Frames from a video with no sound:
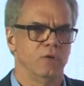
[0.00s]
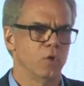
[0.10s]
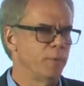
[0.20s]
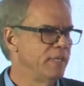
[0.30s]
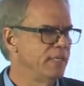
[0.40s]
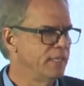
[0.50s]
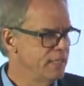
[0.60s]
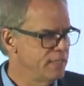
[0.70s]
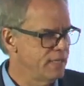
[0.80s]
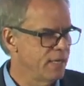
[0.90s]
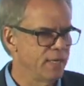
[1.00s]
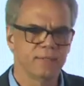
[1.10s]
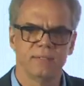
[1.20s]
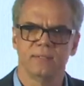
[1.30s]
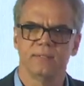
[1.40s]
Normally in India,
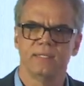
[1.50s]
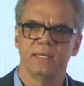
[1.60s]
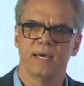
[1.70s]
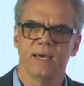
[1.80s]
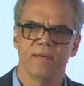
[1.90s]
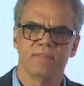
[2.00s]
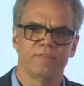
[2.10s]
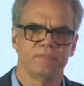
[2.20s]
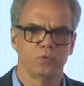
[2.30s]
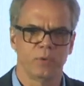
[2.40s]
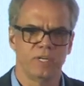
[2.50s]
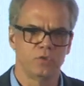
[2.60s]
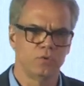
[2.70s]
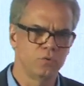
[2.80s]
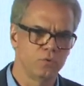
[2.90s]
they have
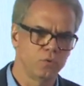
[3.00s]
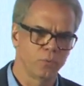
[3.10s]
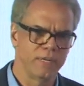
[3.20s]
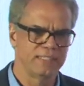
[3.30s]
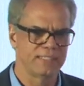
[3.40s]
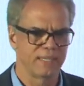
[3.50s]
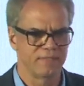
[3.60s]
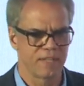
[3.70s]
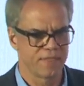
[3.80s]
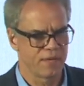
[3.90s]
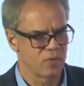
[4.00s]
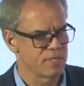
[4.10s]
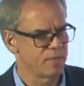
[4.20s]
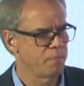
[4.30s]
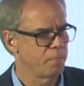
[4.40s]
22 to
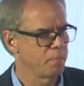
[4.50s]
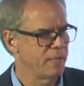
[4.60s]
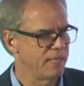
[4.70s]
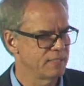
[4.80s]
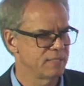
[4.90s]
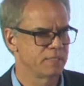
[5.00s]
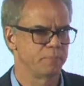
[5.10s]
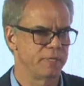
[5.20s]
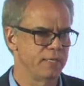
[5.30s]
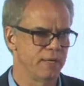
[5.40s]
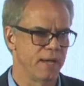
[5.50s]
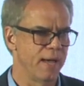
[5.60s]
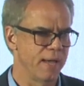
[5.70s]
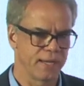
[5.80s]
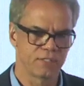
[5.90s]
27,000 plants
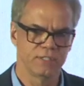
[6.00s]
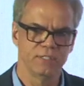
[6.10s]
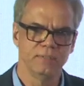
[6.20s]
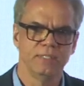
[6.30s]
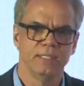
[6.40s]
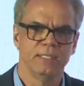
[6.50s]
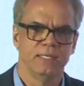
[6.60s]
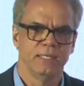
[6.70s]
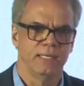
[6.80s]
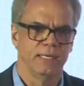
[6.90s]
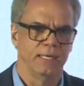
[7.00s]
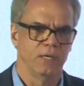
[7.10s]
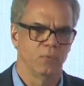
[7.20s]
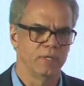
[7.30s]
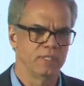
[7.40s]
per hectare,
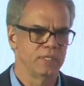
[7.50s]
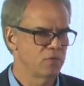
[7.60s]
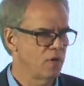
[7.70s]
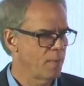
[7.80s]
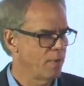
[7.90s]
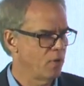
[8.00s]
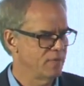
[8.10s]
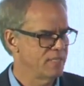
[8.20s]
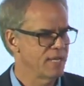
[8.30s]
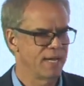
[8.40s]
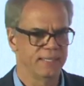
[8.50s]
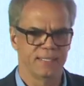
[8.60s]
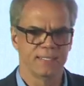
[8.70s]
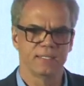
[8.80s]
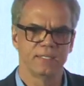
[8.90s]
and when they talk about this high
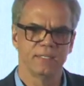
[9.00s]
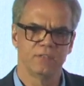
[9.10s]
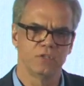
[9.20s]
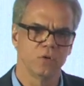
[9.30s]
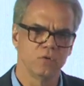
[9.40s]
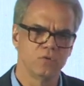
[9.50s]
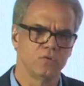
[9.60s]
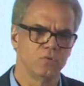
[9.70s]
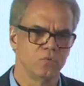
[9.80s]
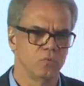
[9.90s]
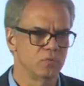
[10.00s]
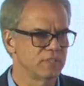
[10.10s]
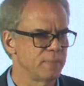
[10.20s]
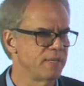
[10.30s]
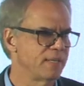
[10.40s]
density, it goes to
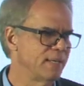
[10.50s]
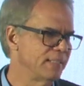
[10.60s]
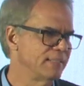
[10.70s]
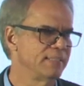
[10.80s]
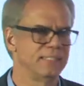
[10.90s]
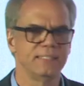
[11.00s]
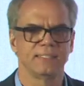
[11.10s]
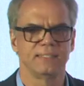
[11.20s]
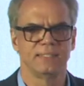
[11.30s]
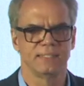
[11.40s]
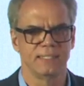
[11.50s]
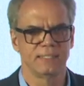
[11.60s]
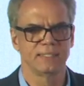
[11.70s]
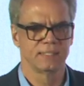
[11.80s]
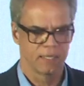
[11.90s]
something like
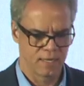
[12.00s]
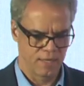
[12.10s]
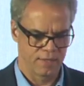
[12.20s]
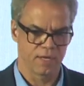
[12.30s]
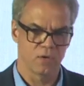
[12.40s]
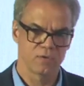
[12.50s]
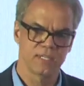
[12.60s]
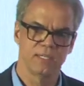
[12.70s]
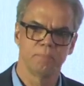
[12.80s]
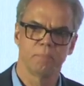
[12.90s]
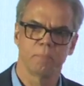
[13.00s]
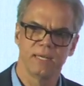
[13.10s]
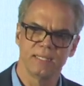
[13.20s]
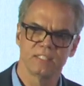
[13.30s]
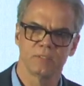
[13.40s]
66,000
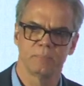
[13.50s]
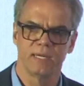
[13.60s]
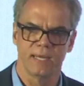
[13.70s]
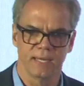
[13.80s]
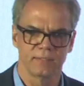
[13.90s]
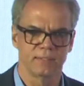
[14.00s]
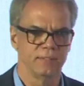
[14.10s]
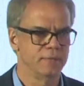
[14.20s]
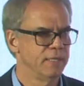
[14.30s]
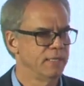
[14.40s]
plants per hectare.